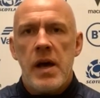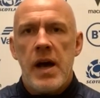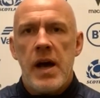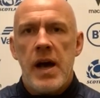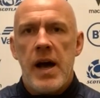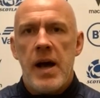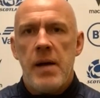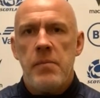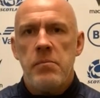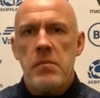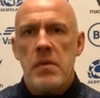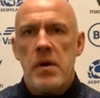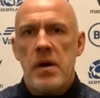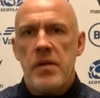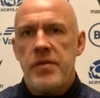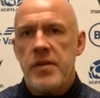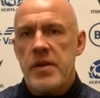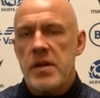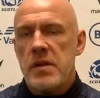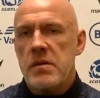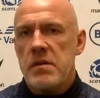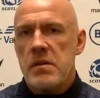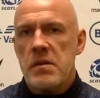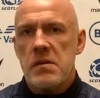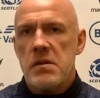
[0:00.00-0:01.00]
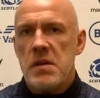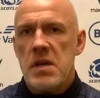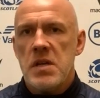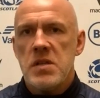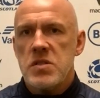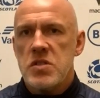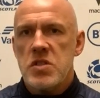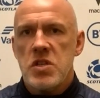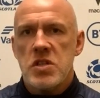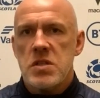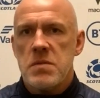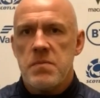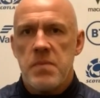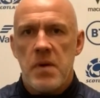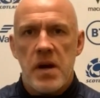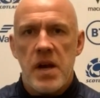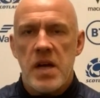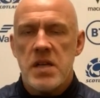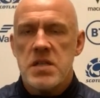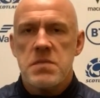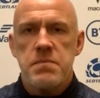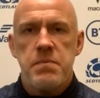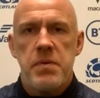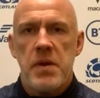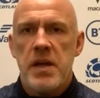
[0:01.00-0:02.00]
I think it's just about
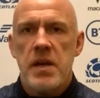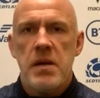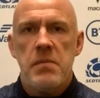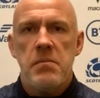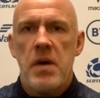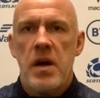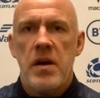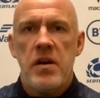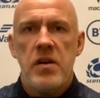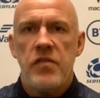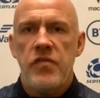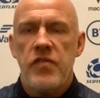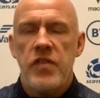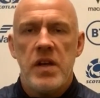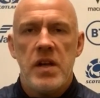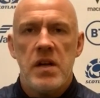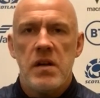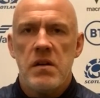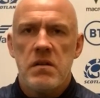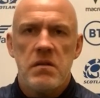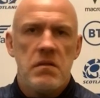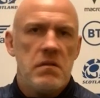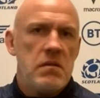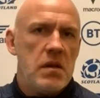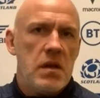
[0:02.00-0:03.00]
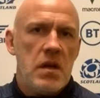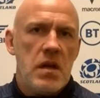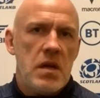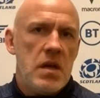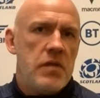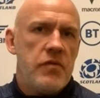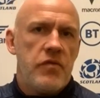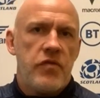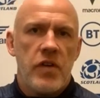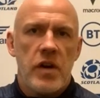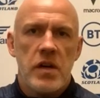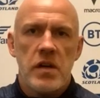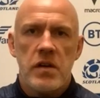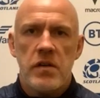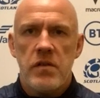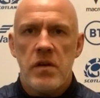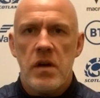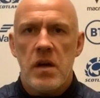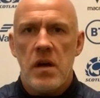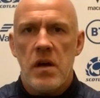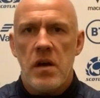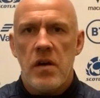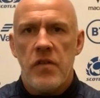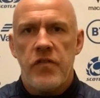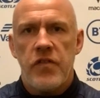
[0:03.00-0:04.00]
us playing a Murrayfield in front
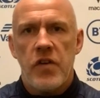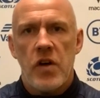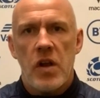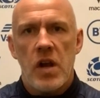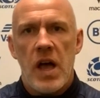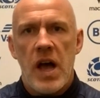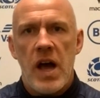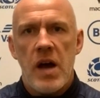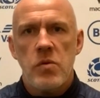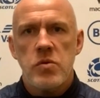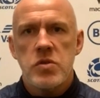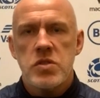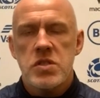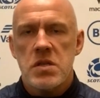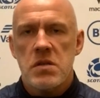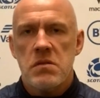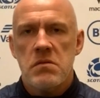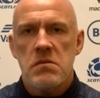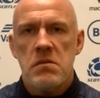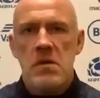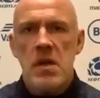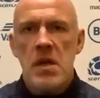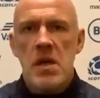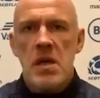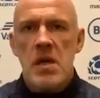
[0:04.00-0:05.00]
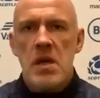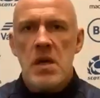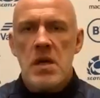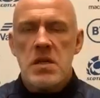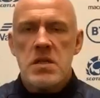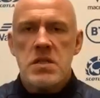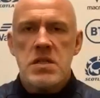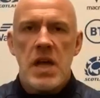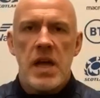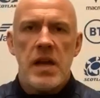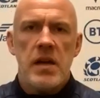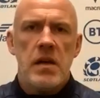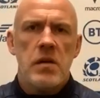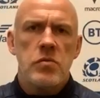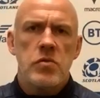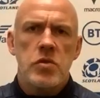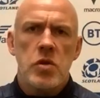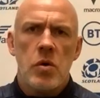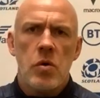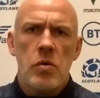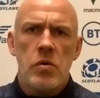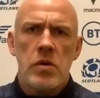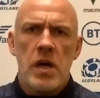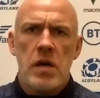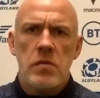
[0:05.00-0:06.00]
of a full house and setting a
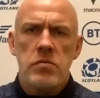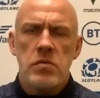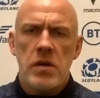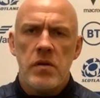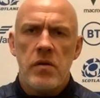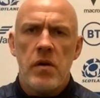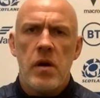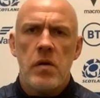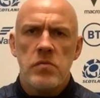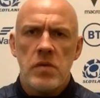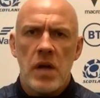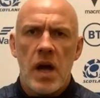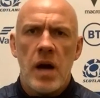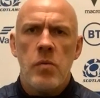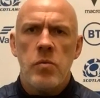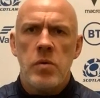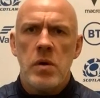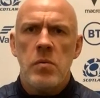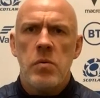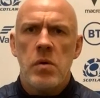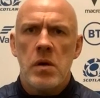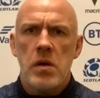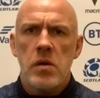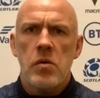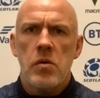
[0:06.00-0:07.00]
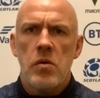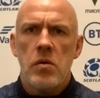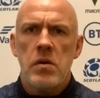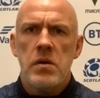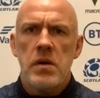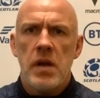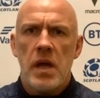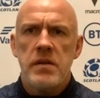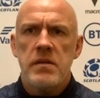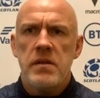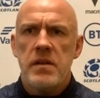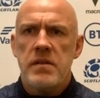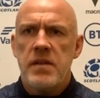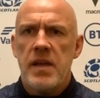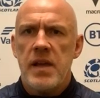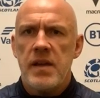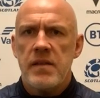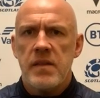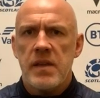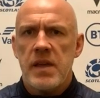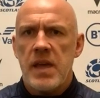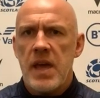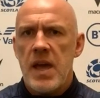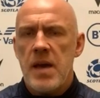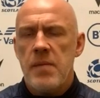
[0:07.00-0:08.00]
tone out and around how we want to go and undertake
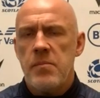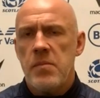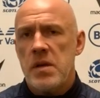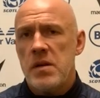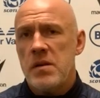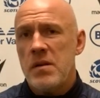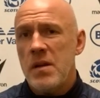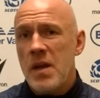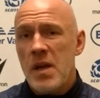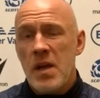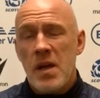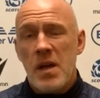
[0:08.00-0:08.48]
the game. And